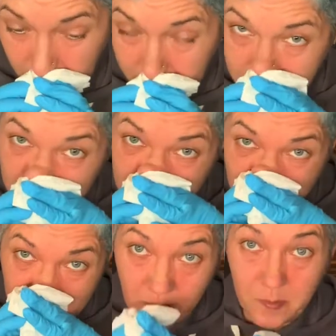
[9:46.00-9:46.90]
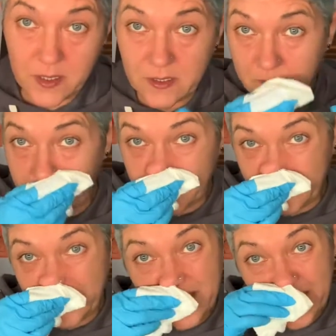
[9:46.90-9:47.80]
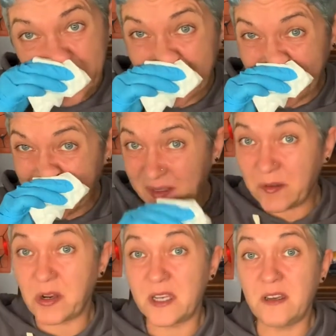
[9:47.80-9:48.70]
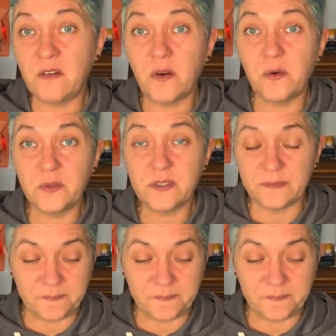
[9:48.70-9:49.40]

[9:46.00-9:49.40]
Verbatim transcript: Get a little bit runny nose.